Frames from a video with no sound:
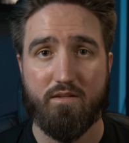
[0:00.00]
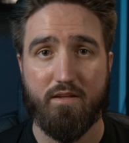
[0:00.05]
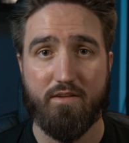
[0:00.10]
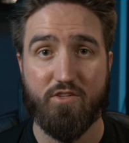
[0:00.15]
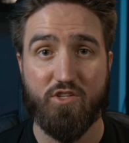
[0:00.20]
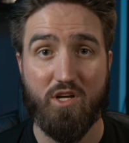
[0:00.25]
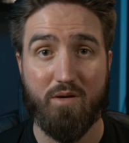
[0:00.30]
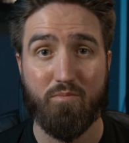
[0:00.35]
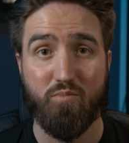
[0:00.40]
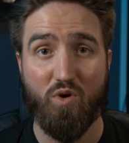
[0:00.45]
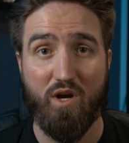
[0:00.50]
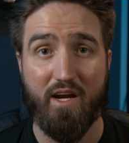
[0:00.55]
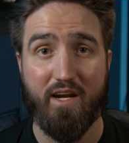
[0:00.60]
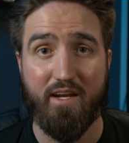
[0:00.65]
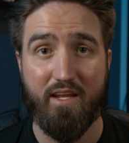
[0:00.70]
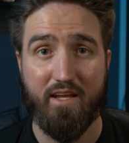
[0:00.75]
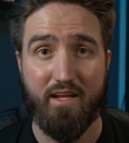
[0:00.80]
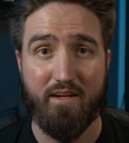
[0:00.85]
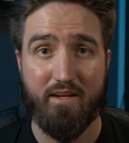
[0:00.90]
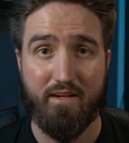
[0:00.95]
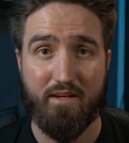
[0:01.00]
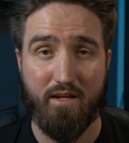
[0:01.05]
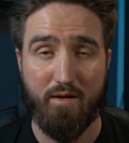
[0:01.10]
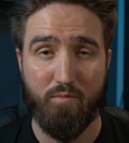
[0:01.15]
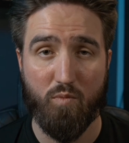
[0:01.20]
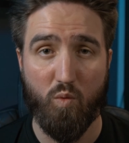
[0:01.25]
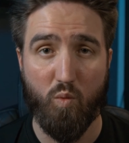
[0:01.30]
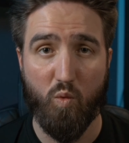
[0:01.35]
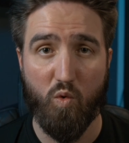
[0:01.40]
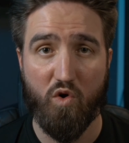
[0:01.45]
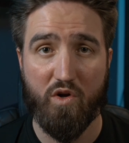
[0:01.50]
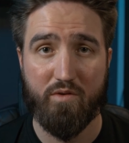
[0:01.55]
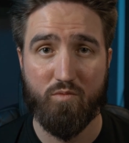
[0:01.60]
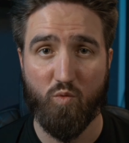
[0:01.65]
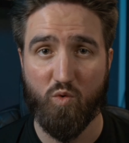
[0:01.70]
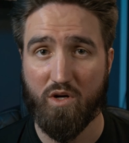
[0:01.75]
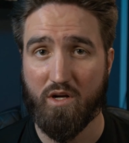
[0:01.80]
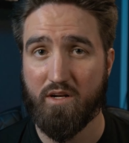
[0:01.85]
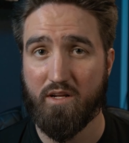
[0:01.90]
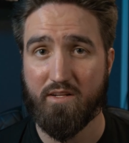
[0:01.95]
Jump right in at number 1,
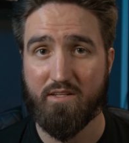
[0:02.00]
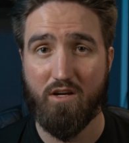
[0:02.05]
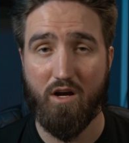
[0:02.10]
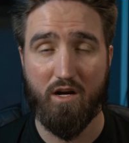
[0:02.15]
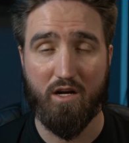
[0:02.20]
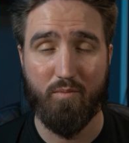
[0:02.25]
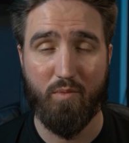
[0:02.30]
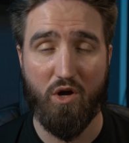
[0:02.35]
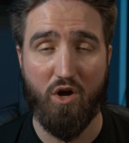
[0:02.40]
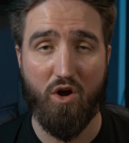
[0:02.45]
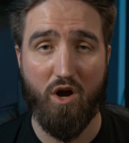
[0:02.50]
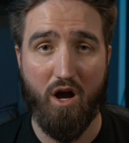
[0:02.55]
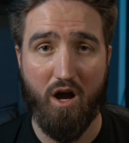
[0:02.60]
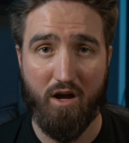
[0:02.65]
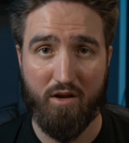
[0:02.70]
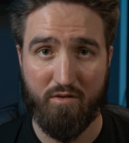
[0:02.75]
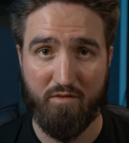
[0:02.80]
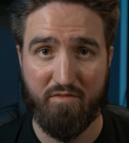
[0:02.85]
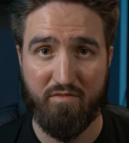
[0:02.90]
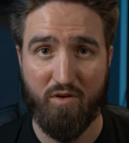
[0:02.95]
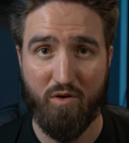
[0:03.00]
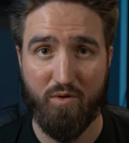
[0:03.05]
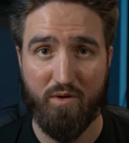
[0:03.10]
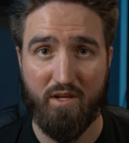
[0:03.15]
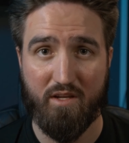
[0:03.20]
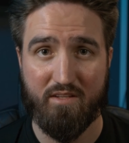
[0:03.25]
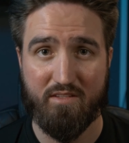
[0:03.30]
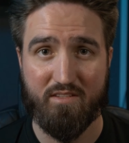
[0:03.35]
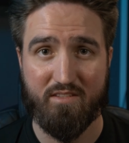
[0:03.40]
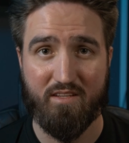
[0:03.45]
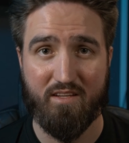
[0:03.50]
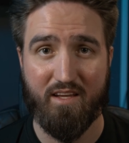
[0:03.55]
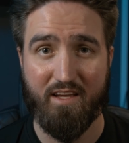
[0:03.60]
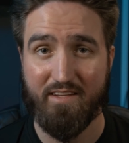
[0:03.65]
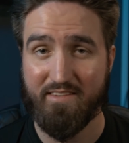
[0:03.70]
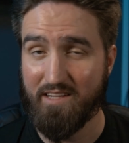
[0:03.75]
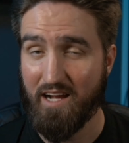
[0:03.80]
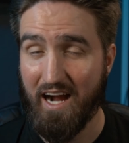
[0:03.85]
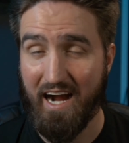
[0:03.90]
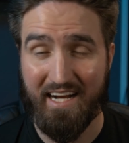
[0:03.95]
we're gonna talk about autofocus.
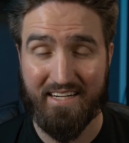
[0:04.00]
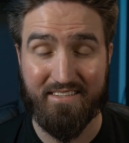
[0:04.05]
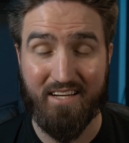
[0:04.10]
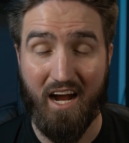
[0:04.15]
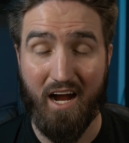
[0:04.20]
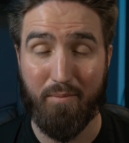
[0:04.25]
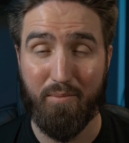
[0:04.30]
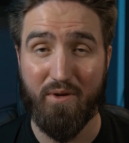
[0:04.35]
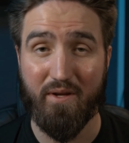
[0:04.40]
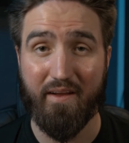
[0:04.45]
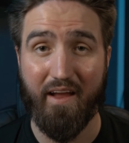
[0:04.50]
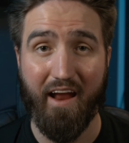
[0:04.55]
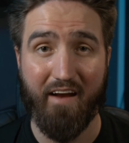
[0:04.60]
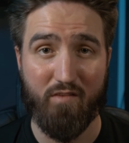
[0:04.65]
It's a hot topic.